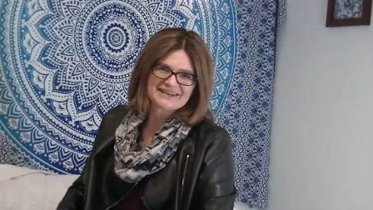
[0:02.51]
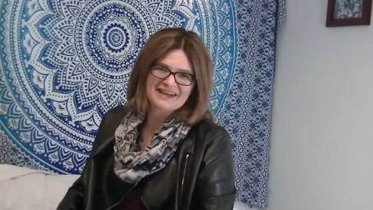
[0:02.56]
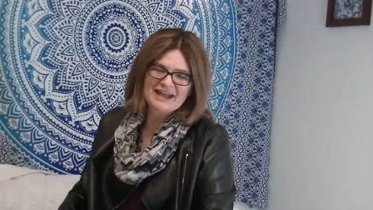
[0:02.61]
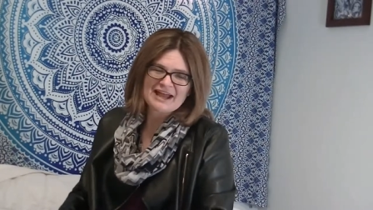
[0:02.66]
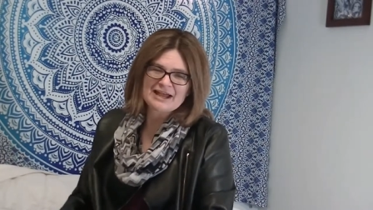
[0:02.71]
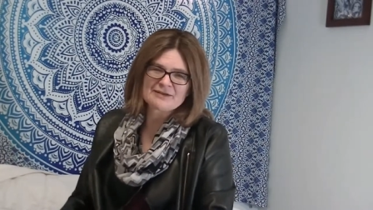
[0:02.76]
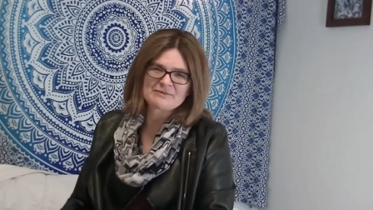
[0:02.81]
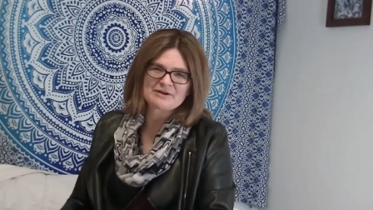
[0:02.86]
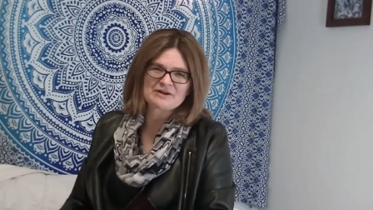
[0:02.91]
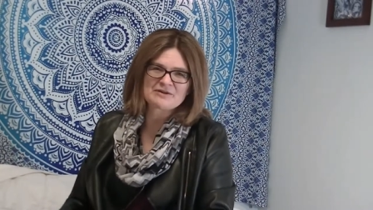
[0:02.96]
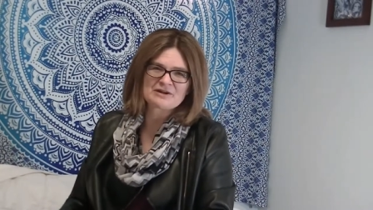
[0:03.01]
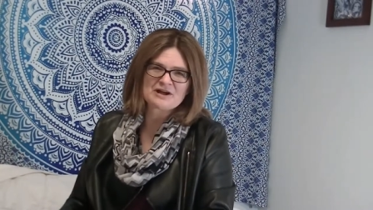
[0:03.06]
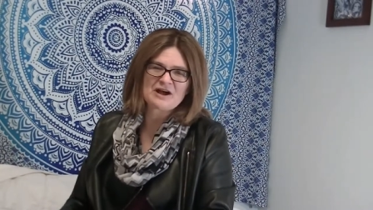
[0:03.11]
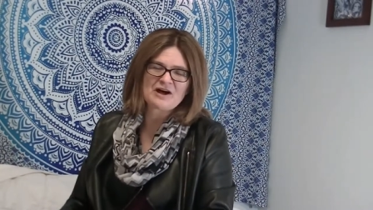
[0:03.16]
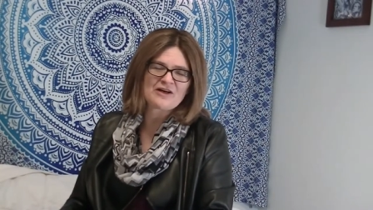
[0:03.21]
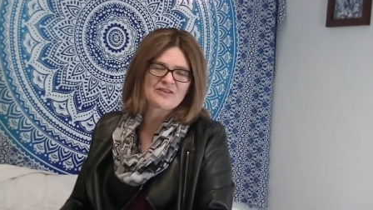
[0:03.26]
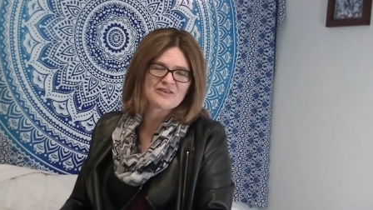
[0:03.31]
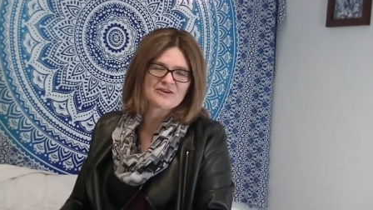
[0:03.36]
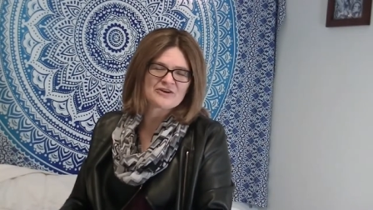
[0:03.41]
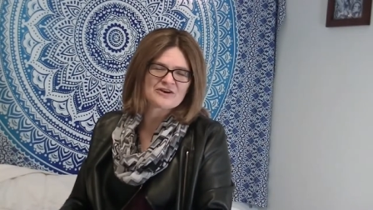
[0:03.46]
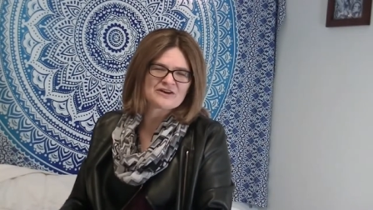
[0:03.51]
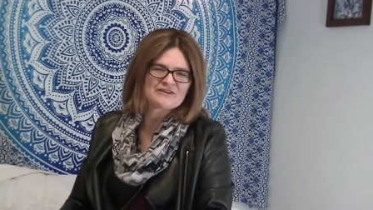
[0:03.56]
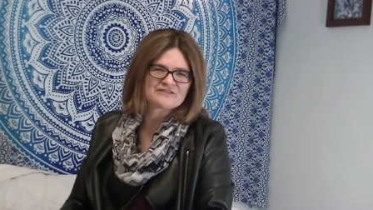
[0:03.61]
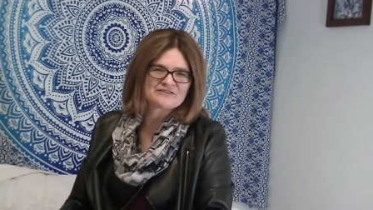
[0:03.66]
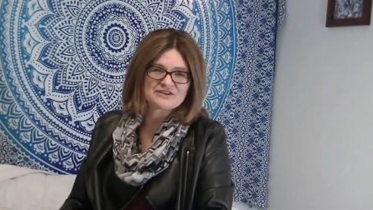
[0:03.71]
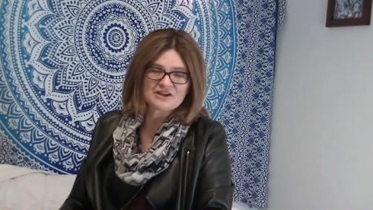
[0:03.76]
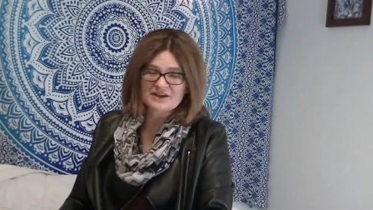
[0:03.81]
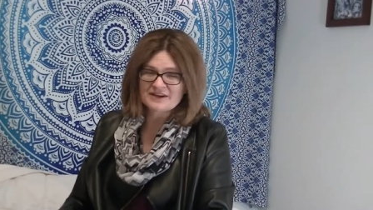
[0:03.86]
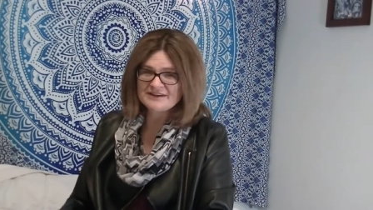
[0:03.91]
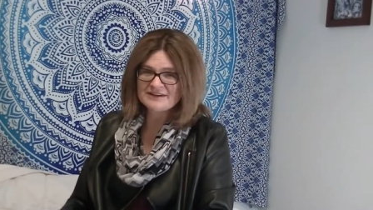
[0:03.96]
I'm an author of
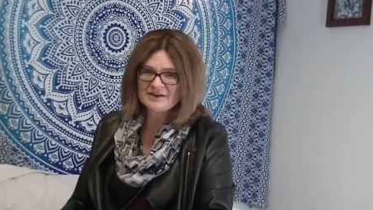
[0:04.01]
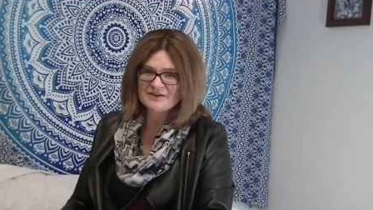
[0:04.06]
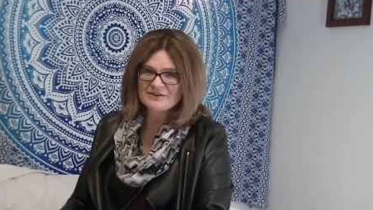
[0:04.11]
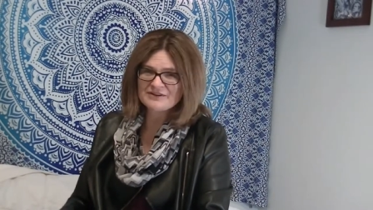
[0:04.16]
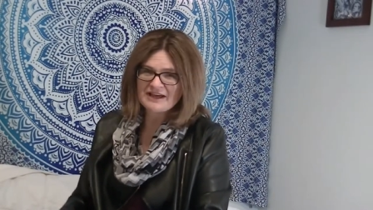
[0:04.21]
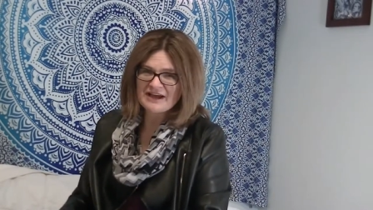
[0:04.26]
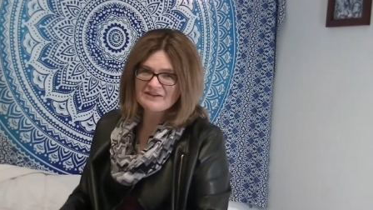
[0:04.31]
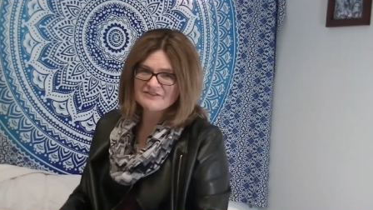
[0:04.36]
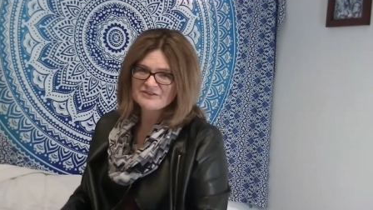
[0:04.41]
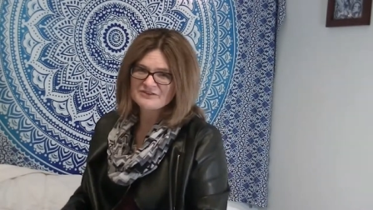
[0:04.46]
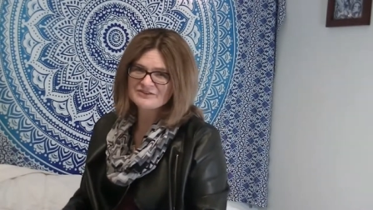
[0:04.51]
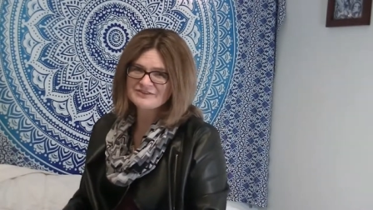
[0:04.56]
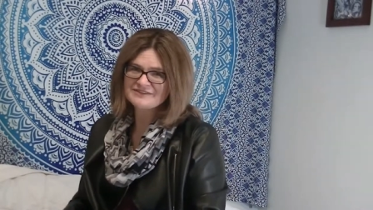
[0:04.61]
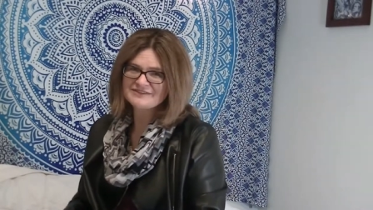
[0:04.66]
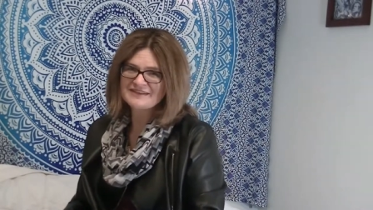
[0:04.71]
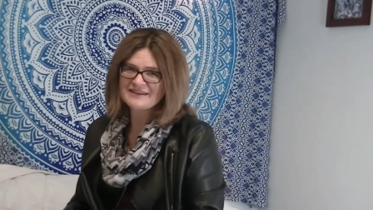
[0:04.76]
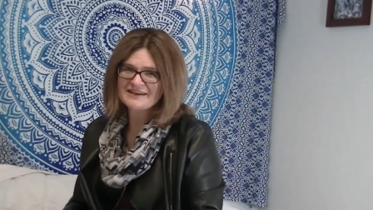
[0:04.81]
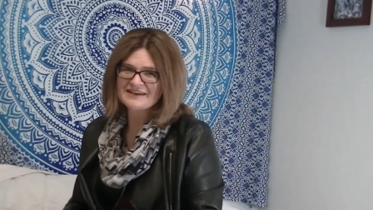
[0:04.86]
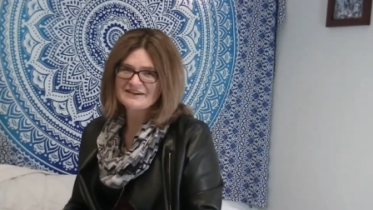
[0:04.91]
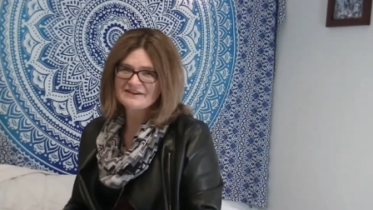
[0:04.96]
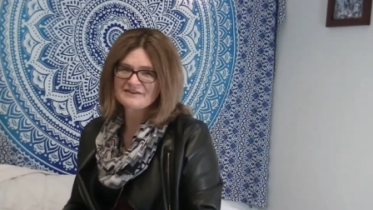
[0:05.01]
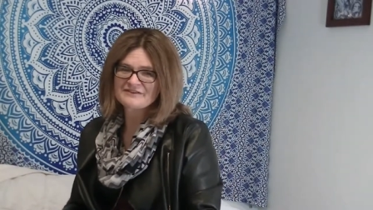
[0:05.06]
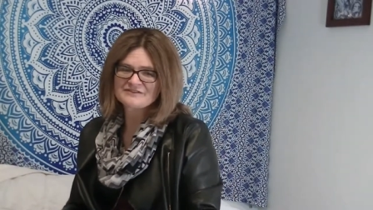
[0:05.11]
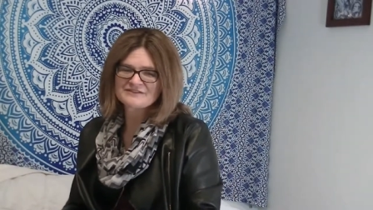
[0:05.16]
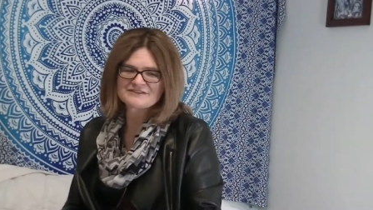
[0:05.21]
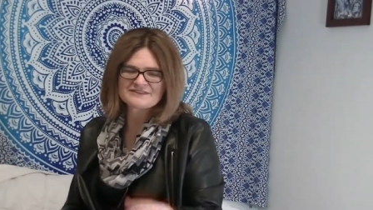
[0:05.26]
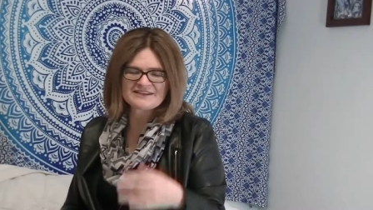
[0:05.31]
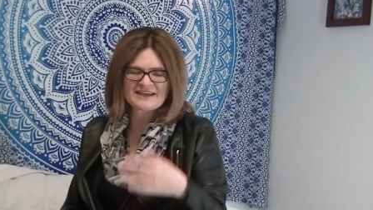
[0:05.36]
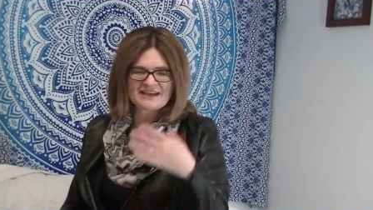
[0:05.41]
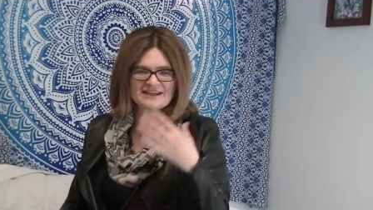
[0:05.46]
young adult novels
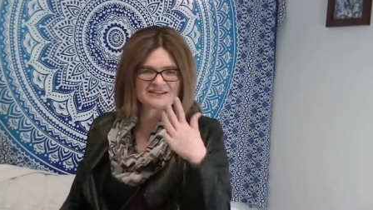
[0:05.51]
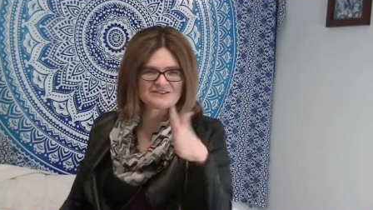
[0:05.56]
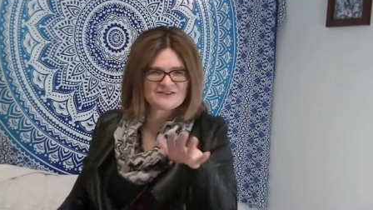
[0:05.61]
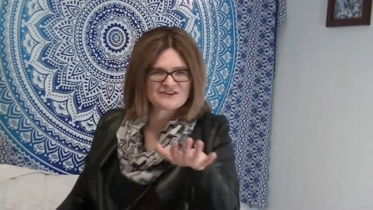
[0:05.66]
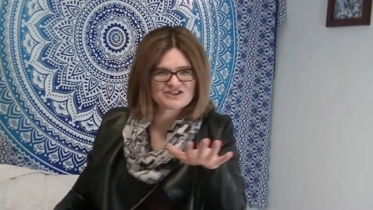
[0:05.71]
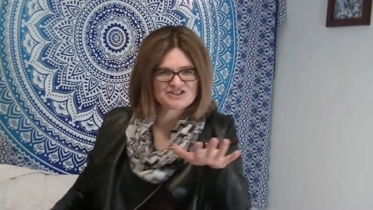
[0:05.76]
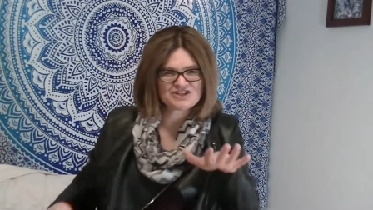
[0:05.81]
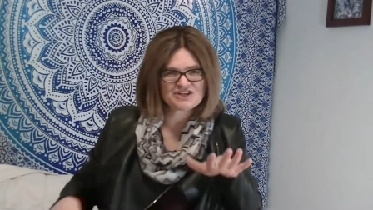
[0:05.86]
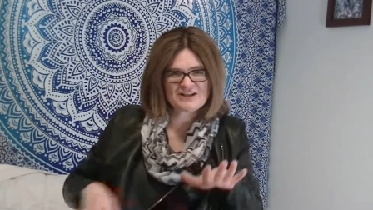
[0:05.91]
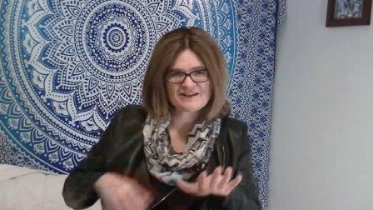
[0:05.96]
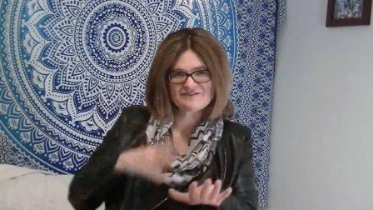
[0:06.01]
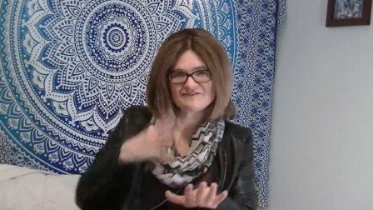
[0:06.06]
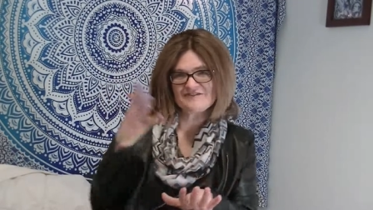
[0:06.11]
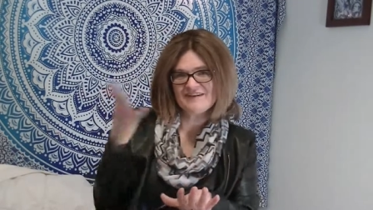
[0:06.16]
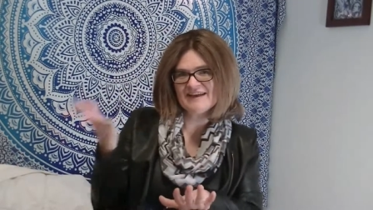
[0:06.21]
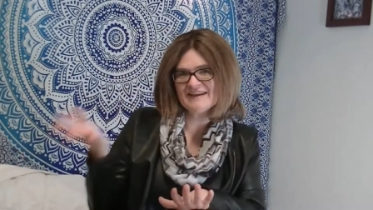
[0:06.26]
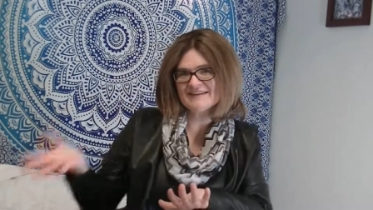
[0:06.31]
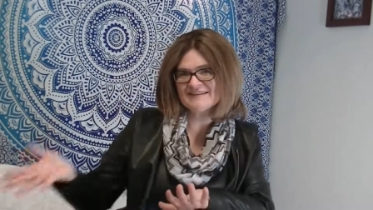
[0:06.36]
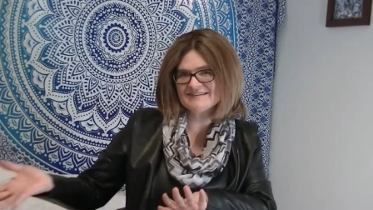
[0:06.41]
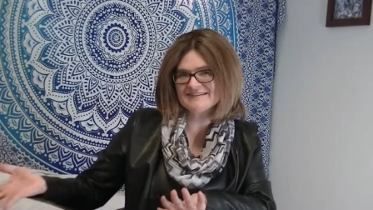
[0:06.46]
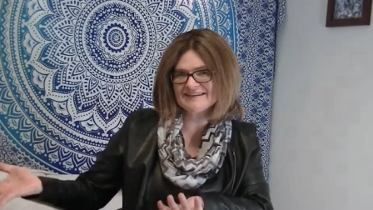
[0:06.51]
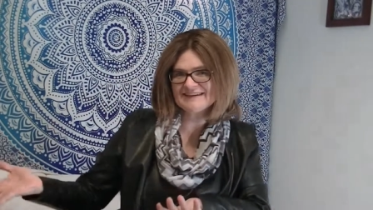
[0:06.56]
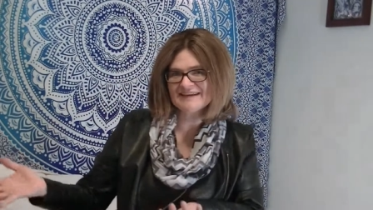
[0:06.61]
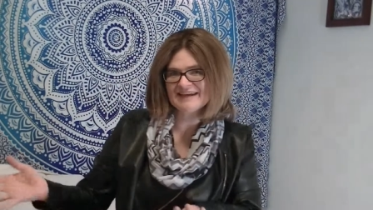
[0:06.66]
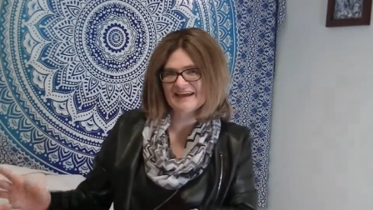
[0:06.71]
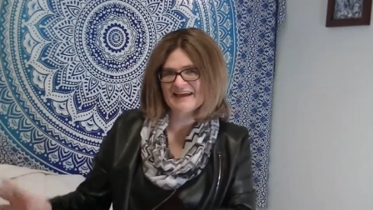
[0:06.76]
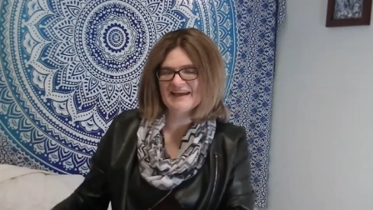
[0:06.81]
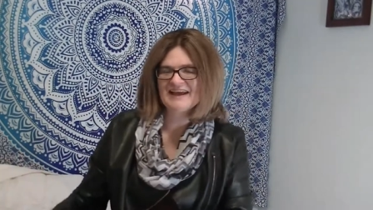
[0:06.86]
of science fiction and fantasy.